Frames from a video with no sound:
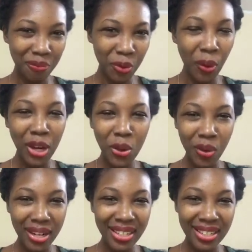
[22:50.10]
Why do you
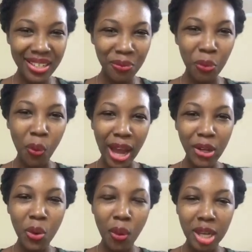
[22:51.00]
want it? Why do
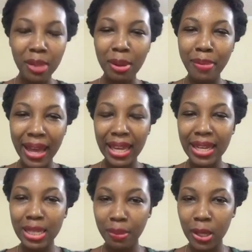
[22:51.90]
you want to be back in a
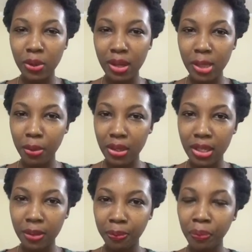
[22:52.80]
space with this
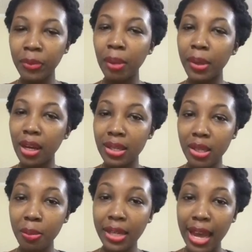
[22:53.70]
person? Because
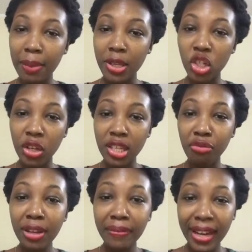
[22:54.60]
sometimes it's just a
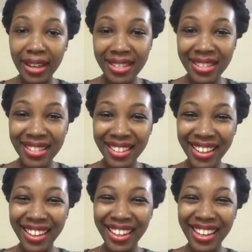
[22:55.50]
reflex.
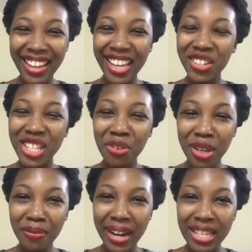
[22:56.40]
It's just a
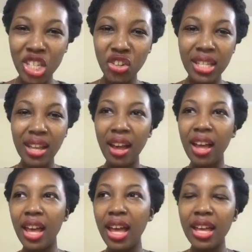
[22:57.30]
reflex. It's just
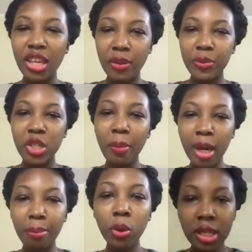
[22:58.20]

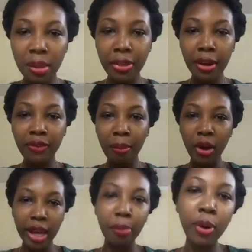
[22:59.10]
somebody pulls something from you
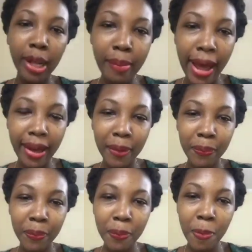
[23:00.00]
and you pull it back.
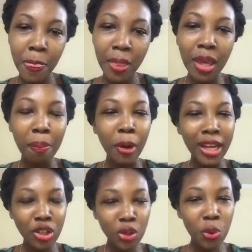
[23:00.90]
But
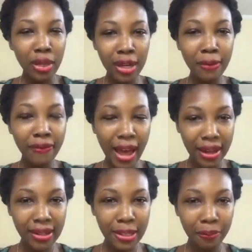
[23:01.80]
in truth and in
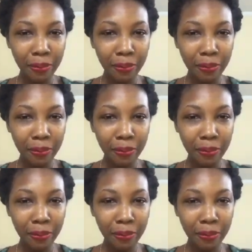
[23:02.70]
fact,